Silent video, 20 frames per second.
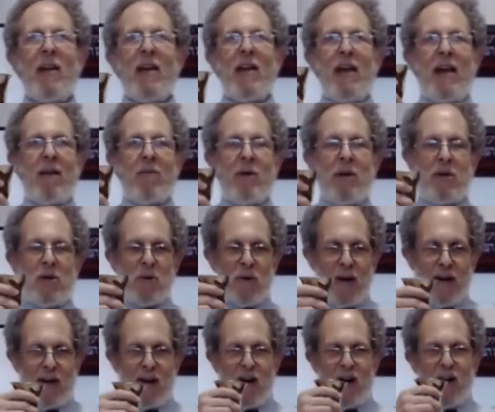And we
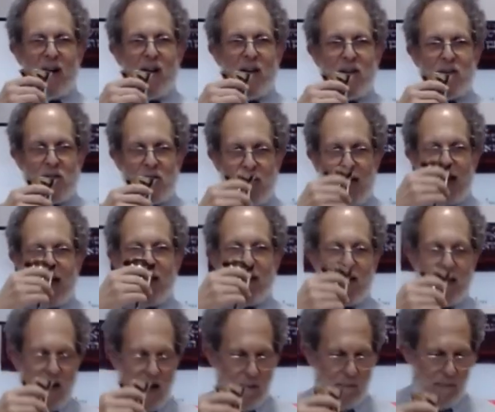drink our
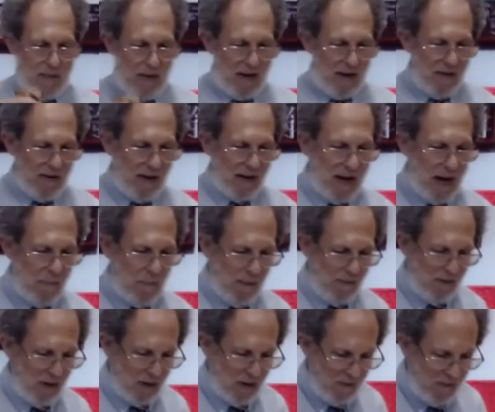second cup, the cup of
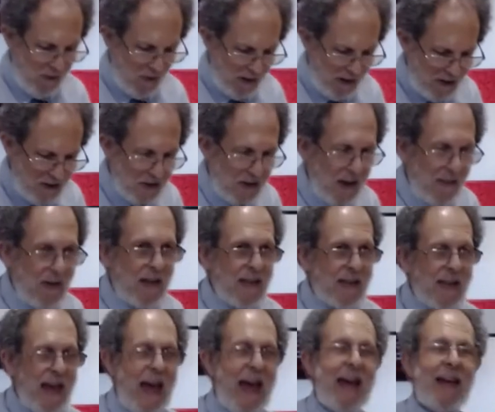deliverance, giving
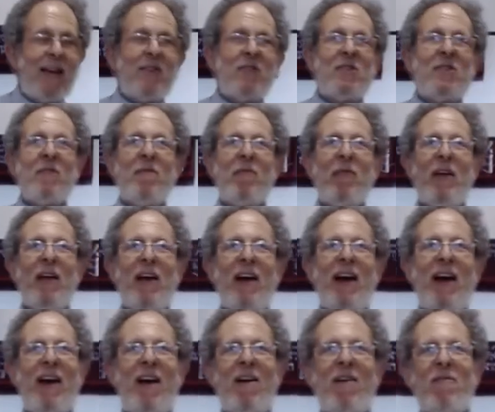thanks
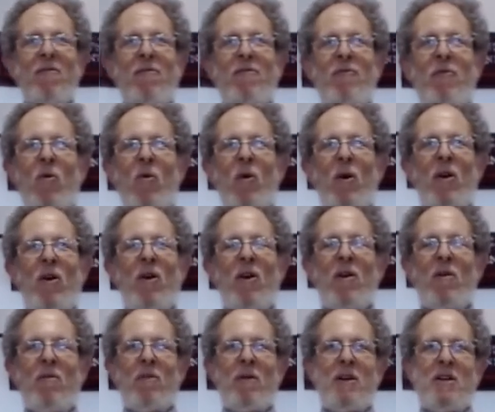uh,
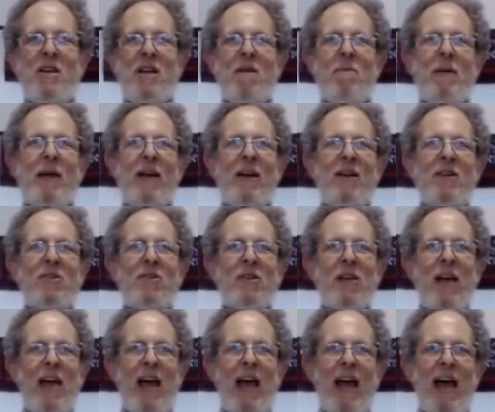for redeeming us
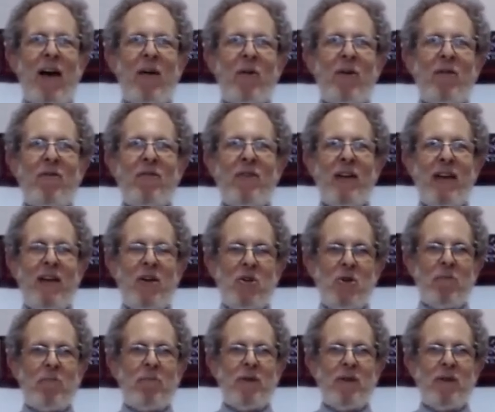out of Egypt.